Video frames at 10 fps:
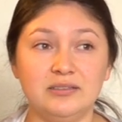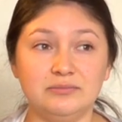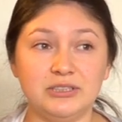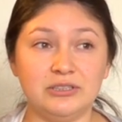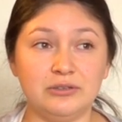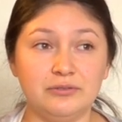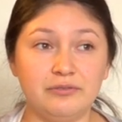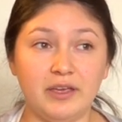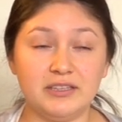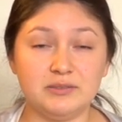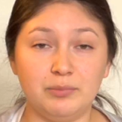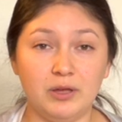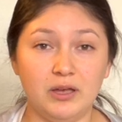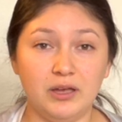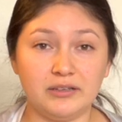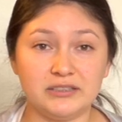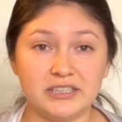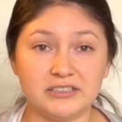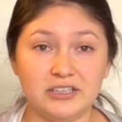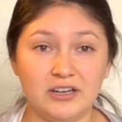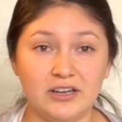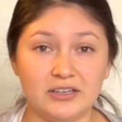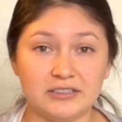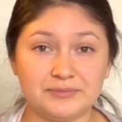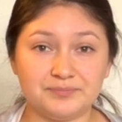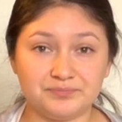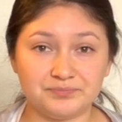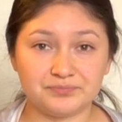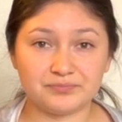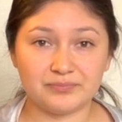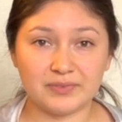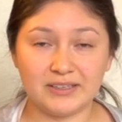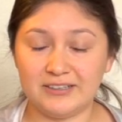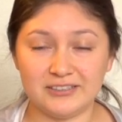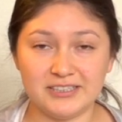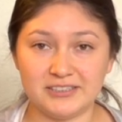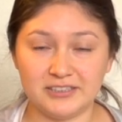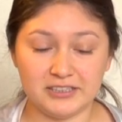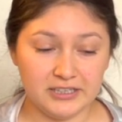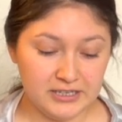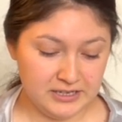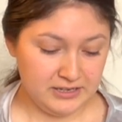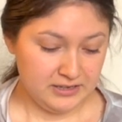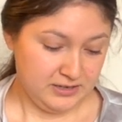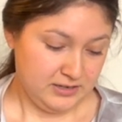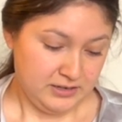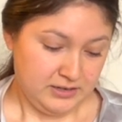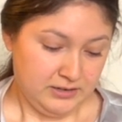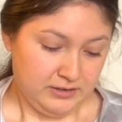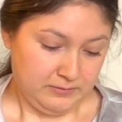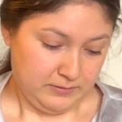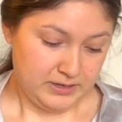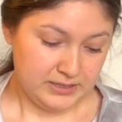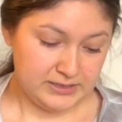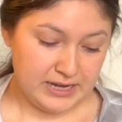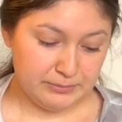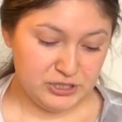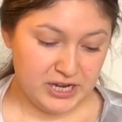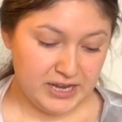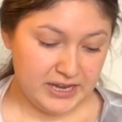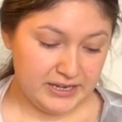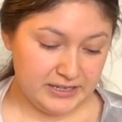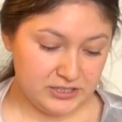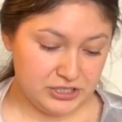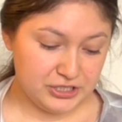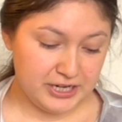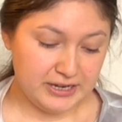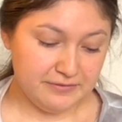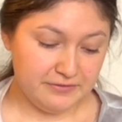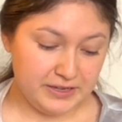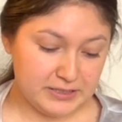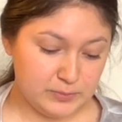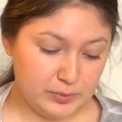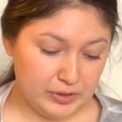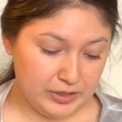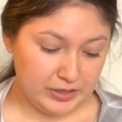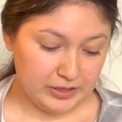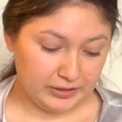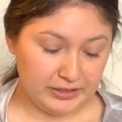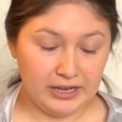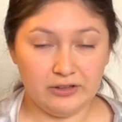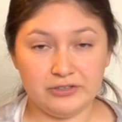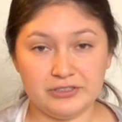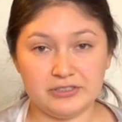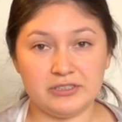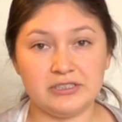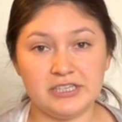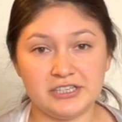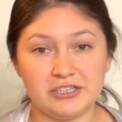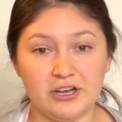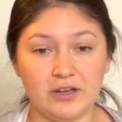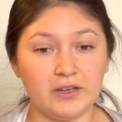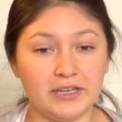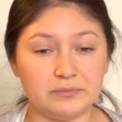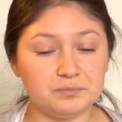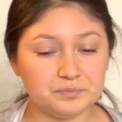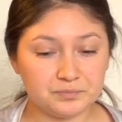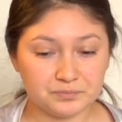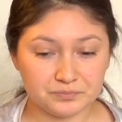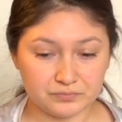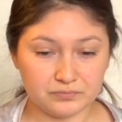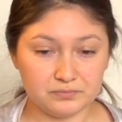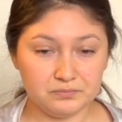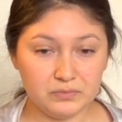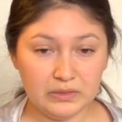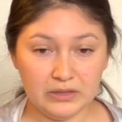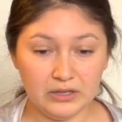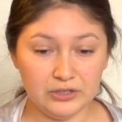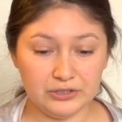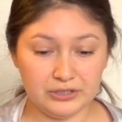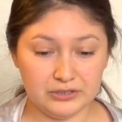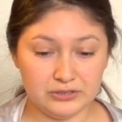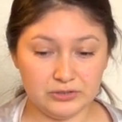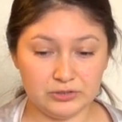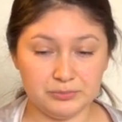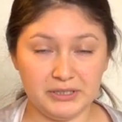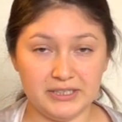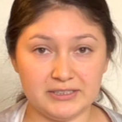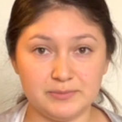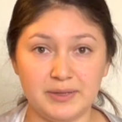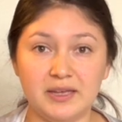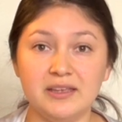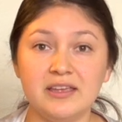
You know, Facebook, TikTok, not TikTok, Snapchat, Instagram, Facebook, and now there's TikTok and other social medias. But